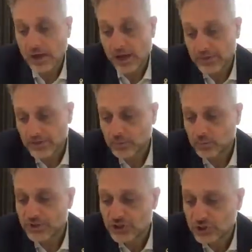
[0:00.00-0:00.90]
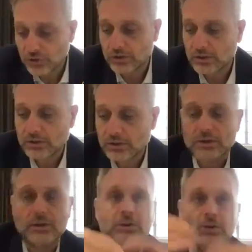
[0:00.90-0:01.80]
I think that we should
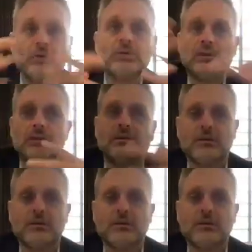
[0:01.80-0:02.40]
use it